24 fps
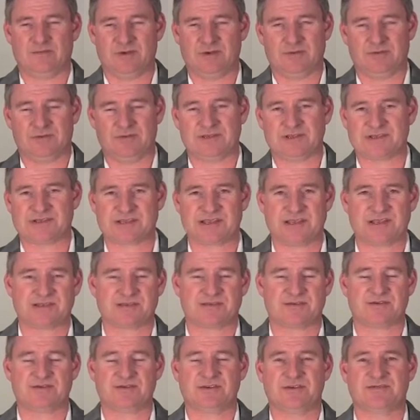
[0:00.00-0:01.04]
we will discuss
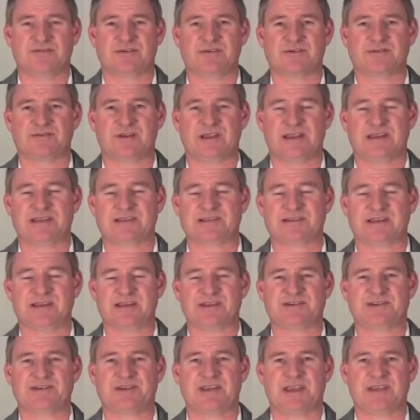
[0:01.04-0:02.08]
through different trainings and
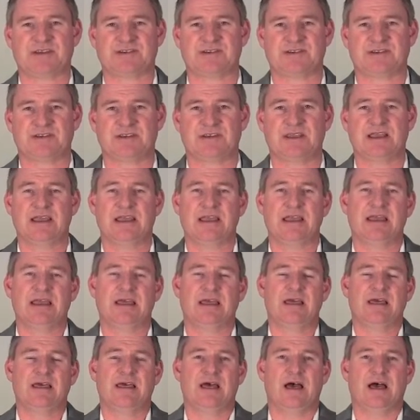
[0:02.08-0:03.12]
education,
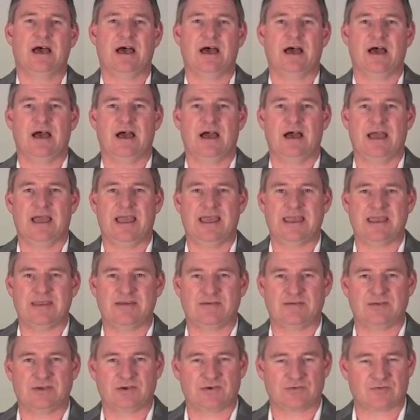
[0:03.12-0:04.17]

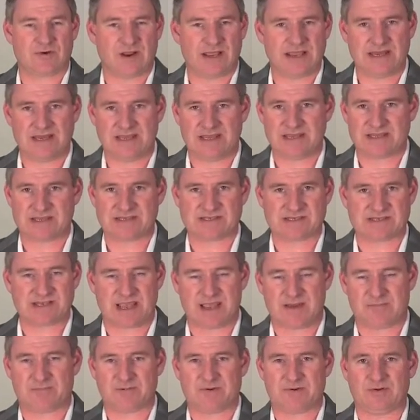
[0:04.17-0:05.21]
a great
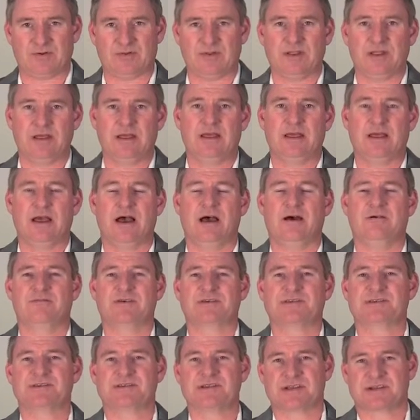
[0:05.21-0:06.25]
example of
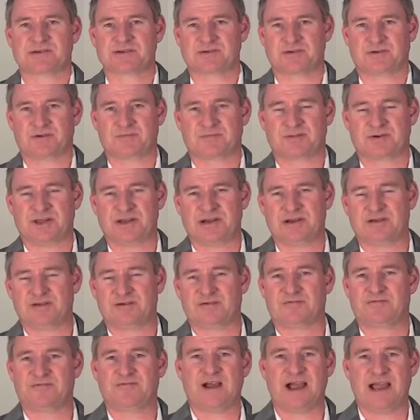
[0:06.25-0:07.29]
a sexual predator
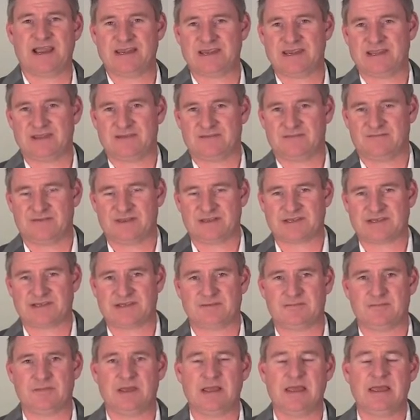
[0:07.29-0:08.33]
finding a
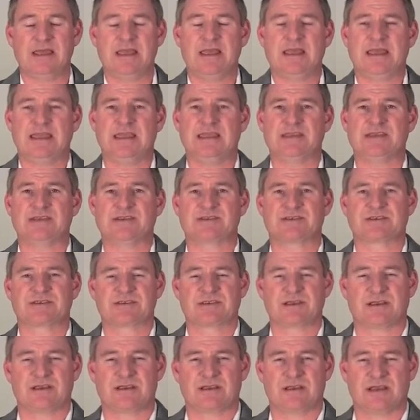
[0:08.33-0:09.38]
victim
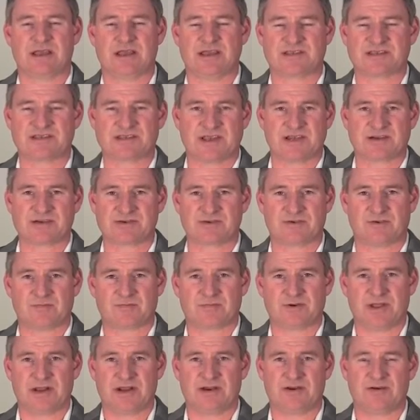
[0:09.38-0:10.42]
is a sexual
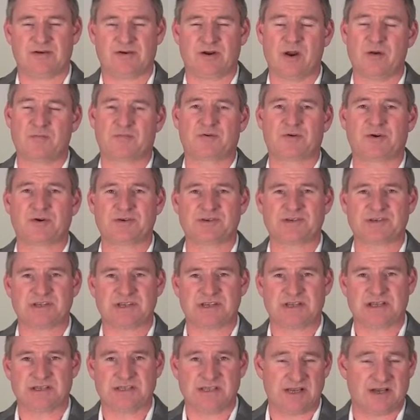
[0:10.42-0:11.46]
predator approaching
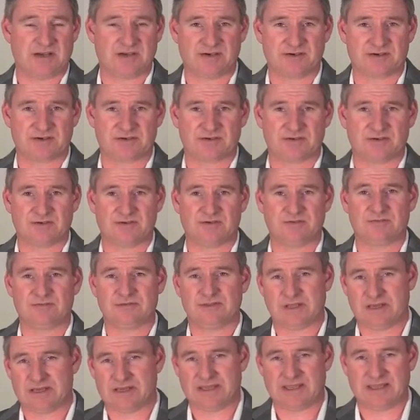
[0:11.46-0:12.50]
a young girl,
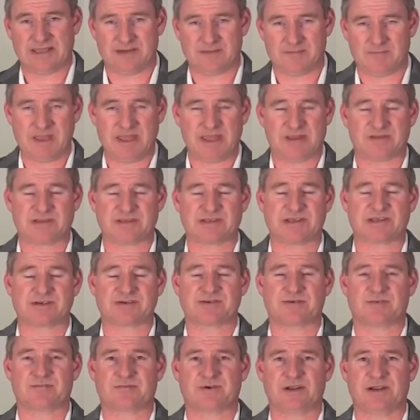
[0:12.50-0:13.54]
and again, a male
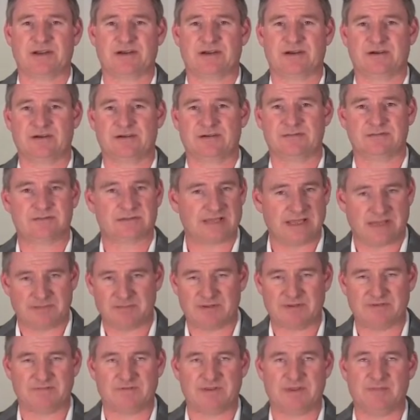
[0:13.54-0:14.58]
sexual predator, can
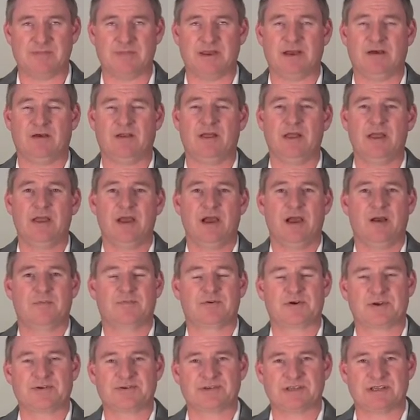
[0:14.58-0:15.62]
be female,
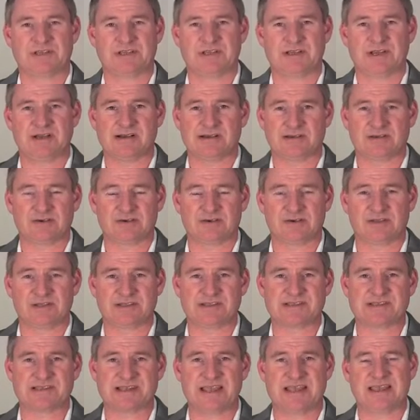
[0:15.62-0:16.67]
approaching a young girl
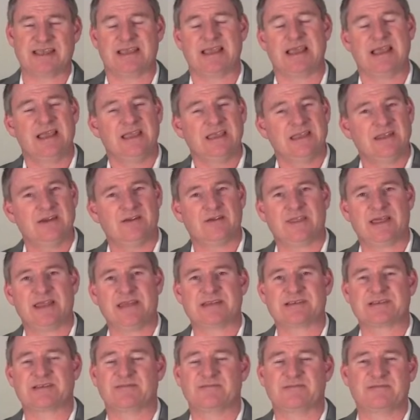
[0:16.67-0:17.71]
and saying, you know, that
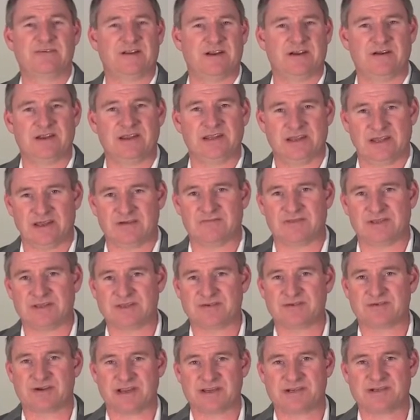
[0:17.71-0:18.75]
is a very lovely
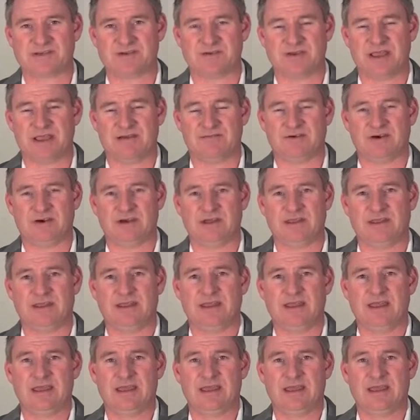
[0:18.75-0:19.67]
dress you have on.